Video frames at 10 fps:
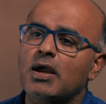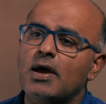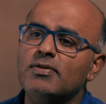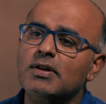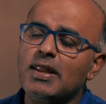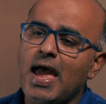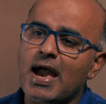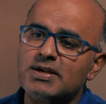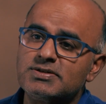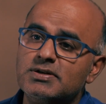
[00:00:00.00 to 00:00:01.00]
And the
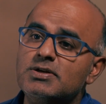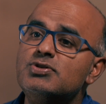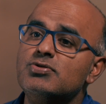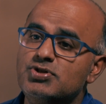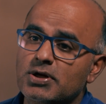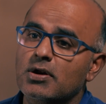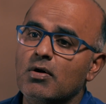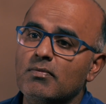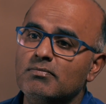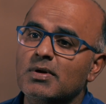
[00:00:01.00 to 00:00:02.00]
last is your
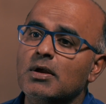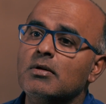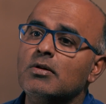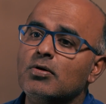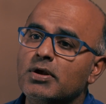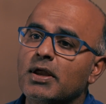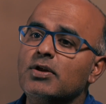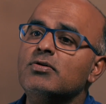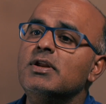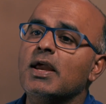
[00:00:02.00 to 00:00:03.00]
genome, looking at
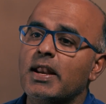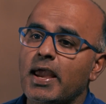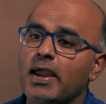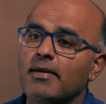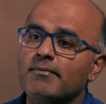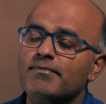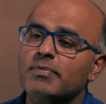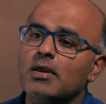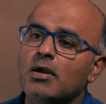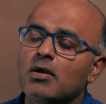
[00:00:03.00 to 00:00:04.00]
your DNA.
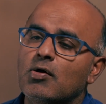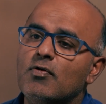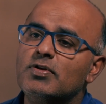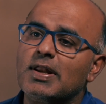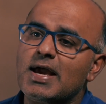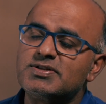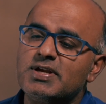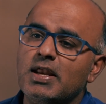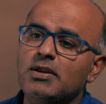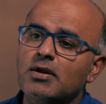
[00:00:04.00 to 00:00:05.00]
Over the last
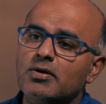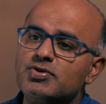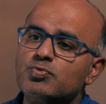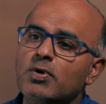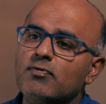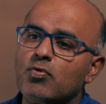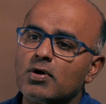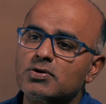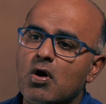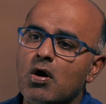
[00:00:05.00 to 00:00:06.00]
10 years, we've
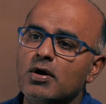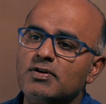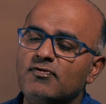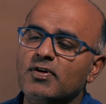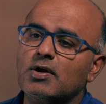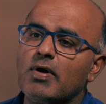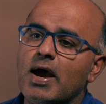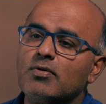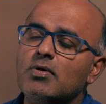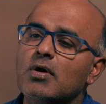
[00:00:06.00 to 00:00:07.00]
worked hard to figure
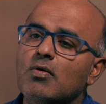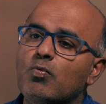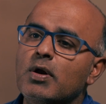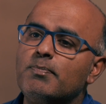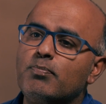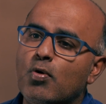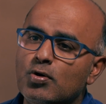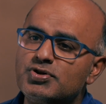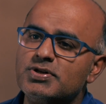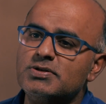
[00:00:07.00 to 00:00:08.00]
out what
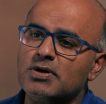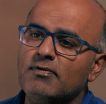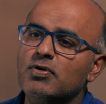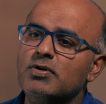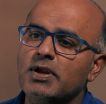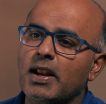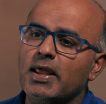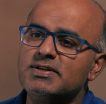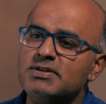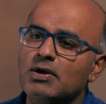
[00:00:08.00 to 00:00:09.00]
portions of your
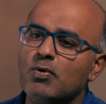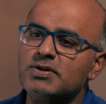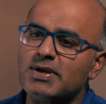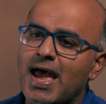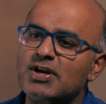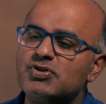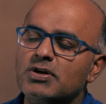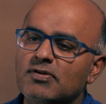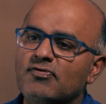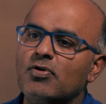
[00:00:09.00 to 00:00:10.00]
DNA sequence actually
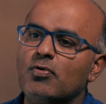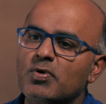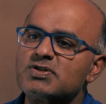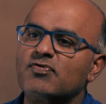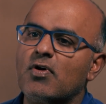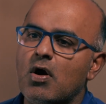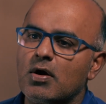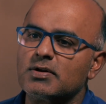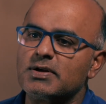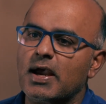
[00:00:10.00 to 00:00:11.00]
confer risk for
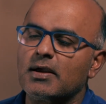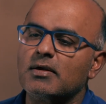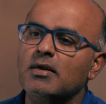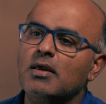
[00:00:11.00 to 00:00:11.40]
heart attack.